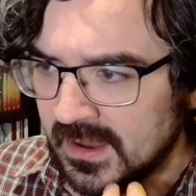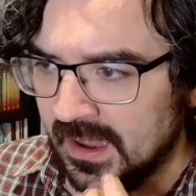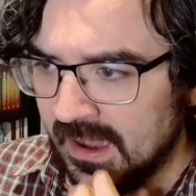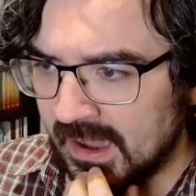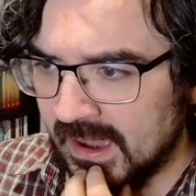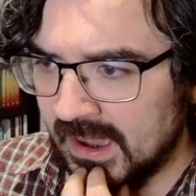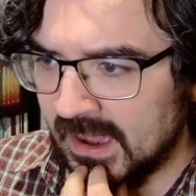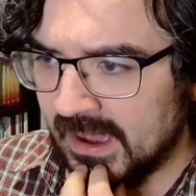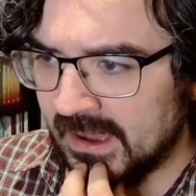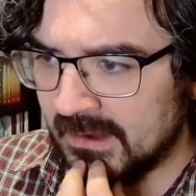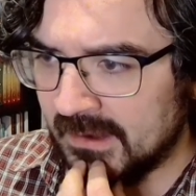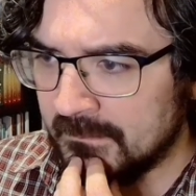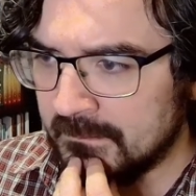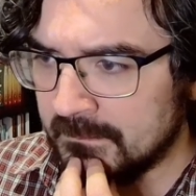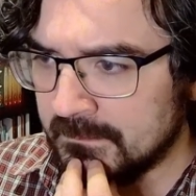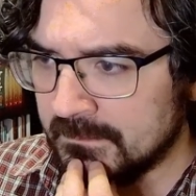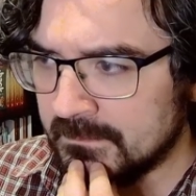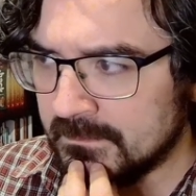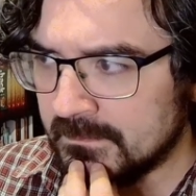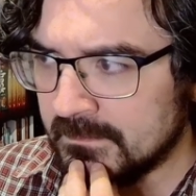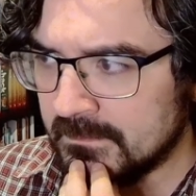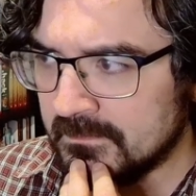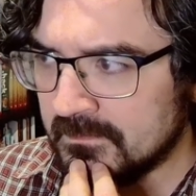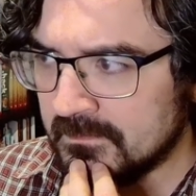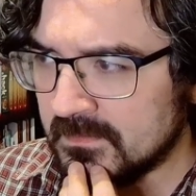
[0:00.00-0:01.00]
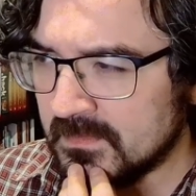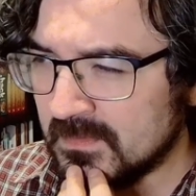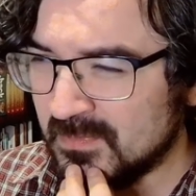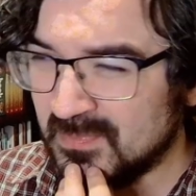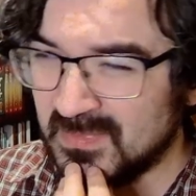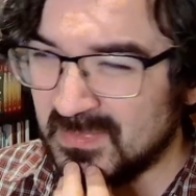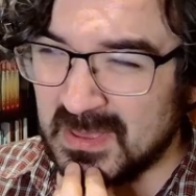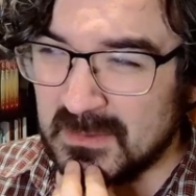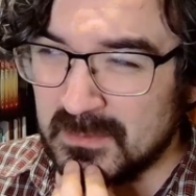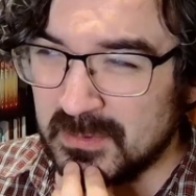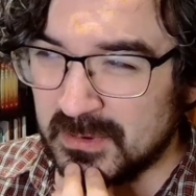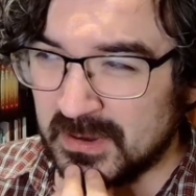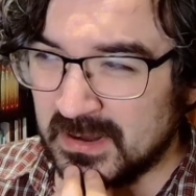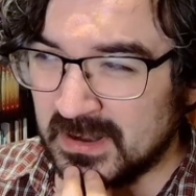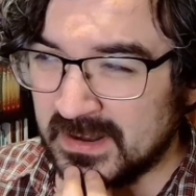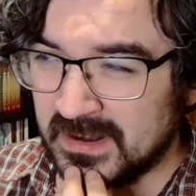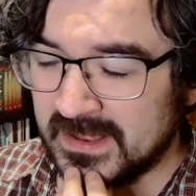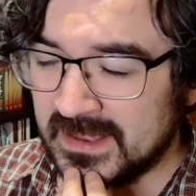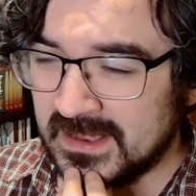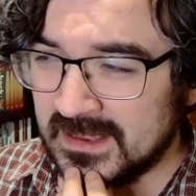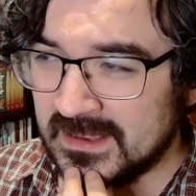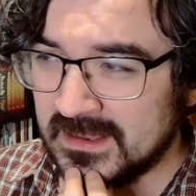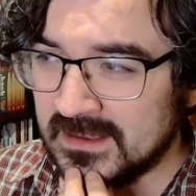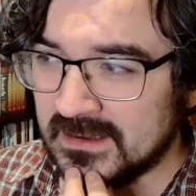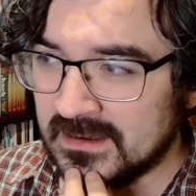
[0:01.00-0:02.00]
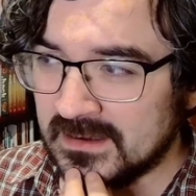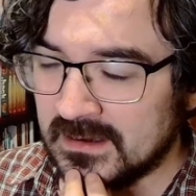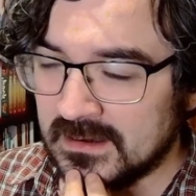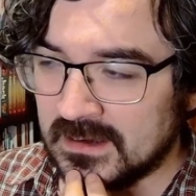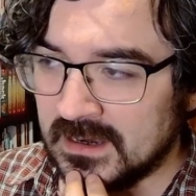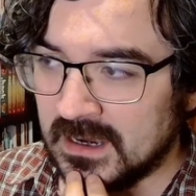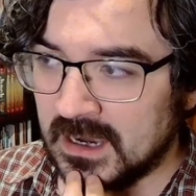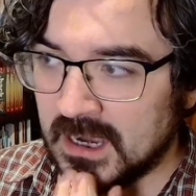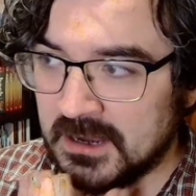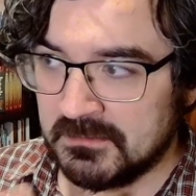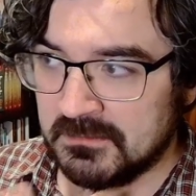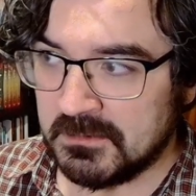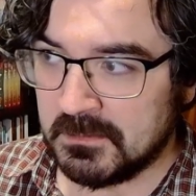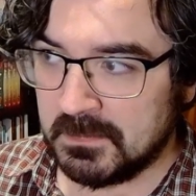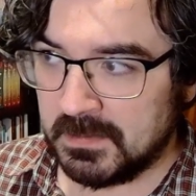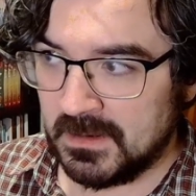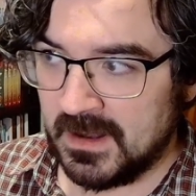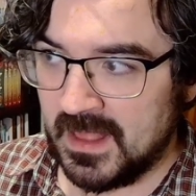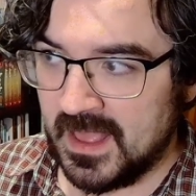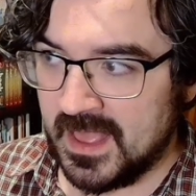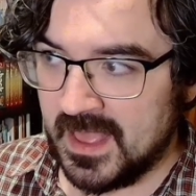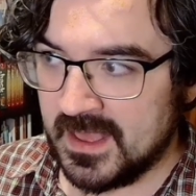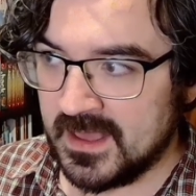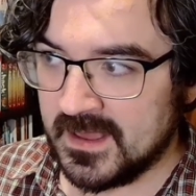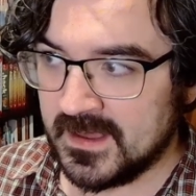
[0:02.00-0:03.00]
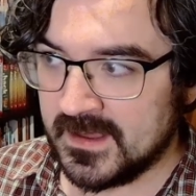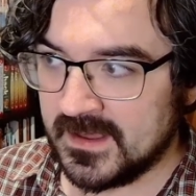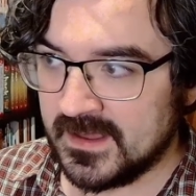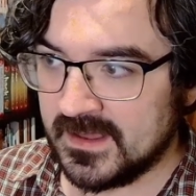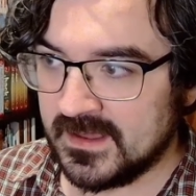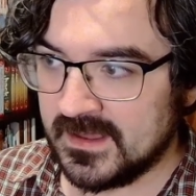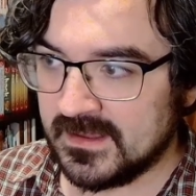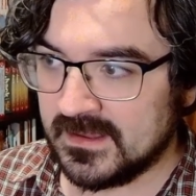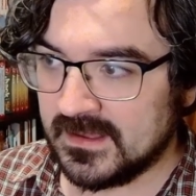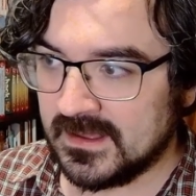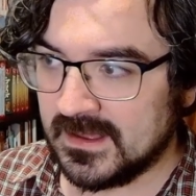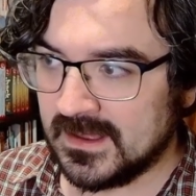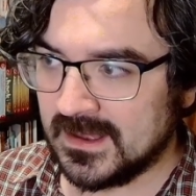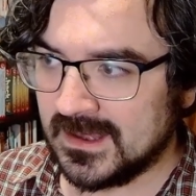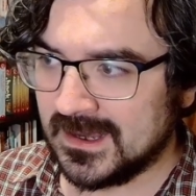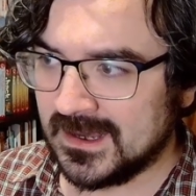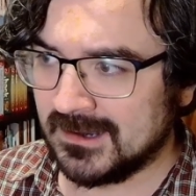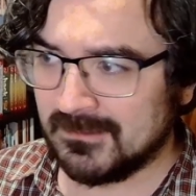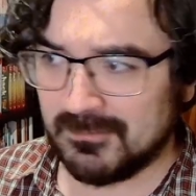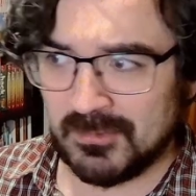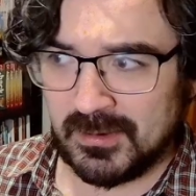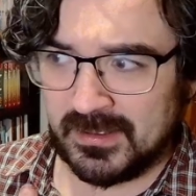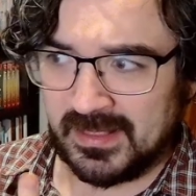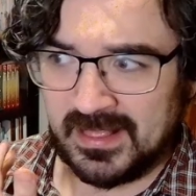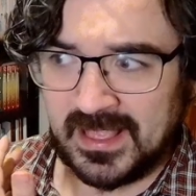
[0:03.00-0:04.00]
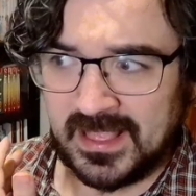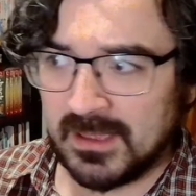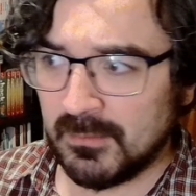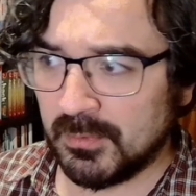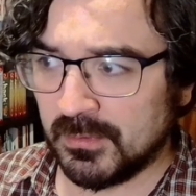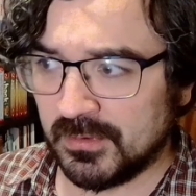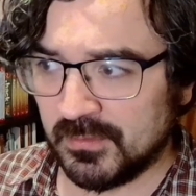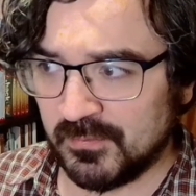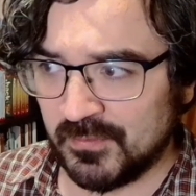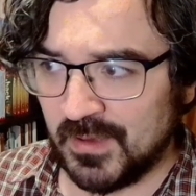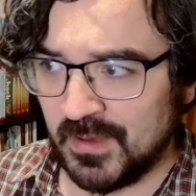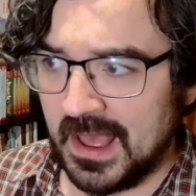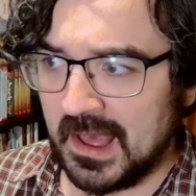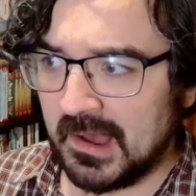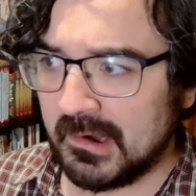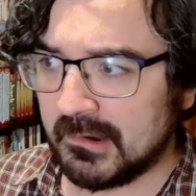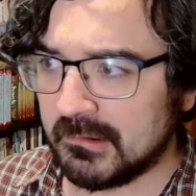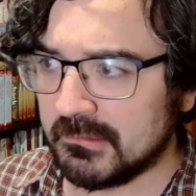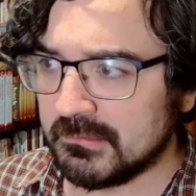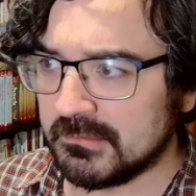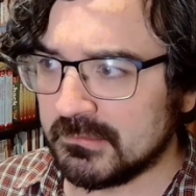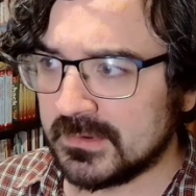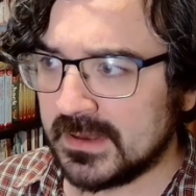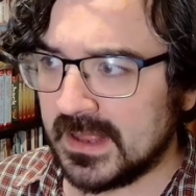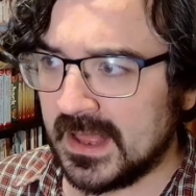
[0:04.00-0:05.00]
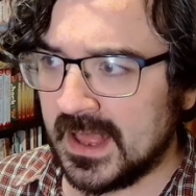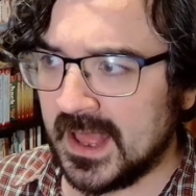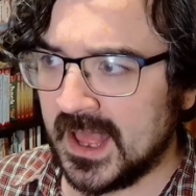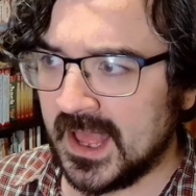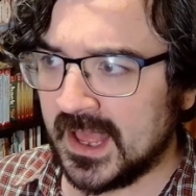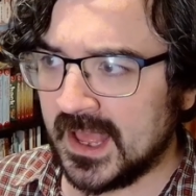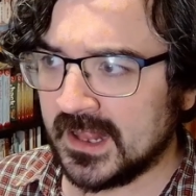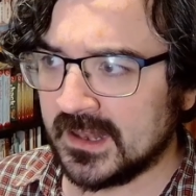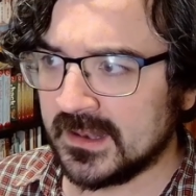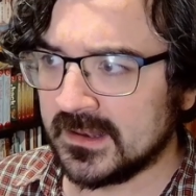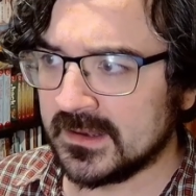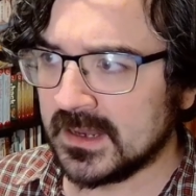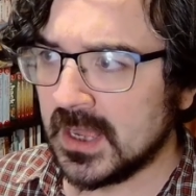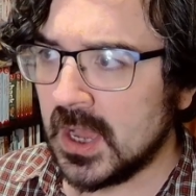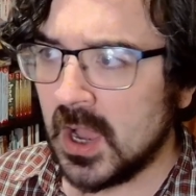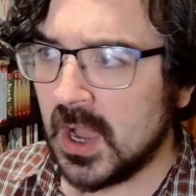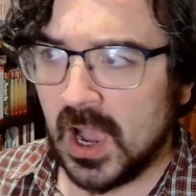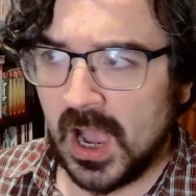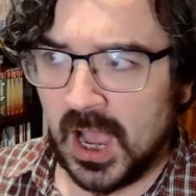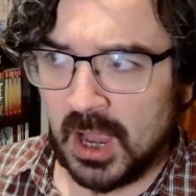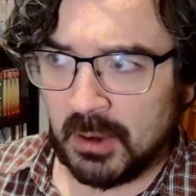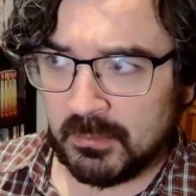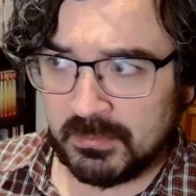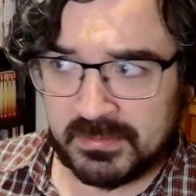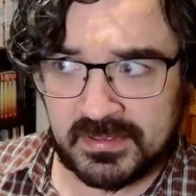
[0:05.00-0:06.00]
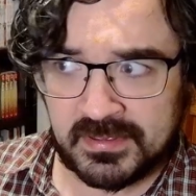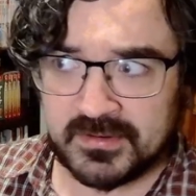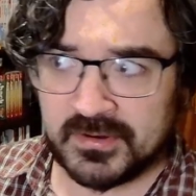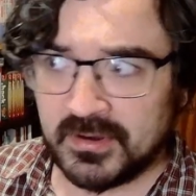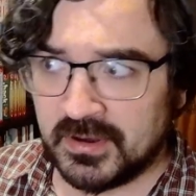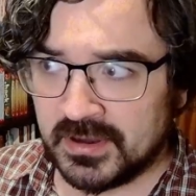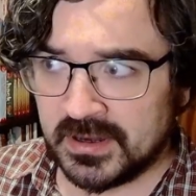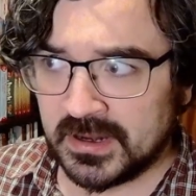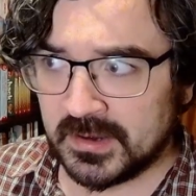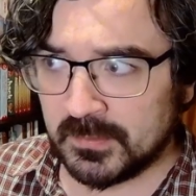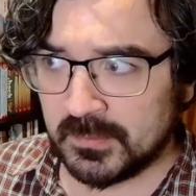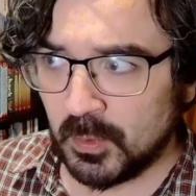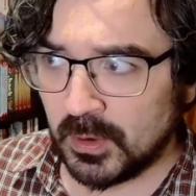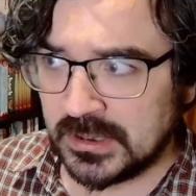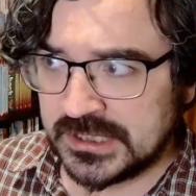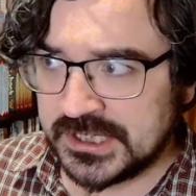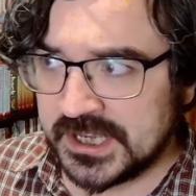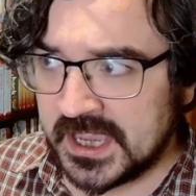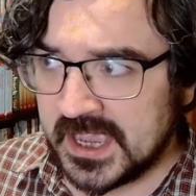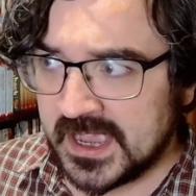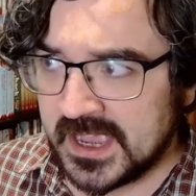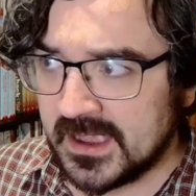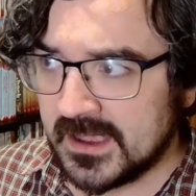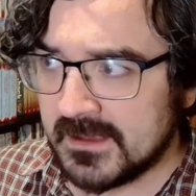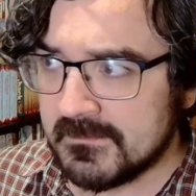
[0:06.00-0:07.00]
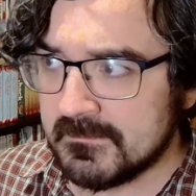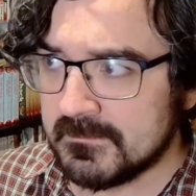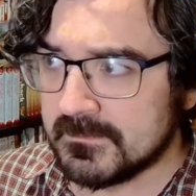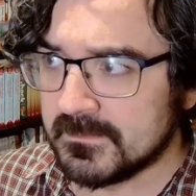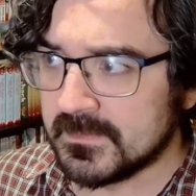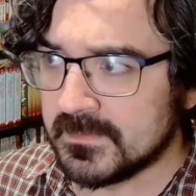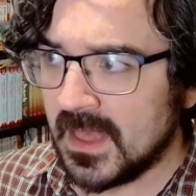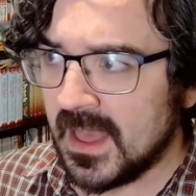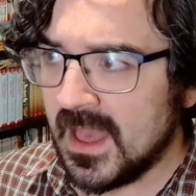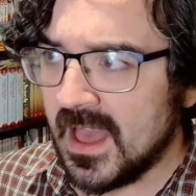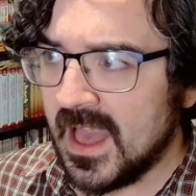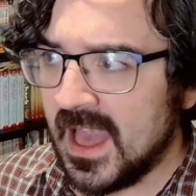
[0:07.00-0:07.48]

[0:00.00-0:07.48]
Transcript: Um, typically, I would play it uh, when he was around, and I would sit there and I'd watch him,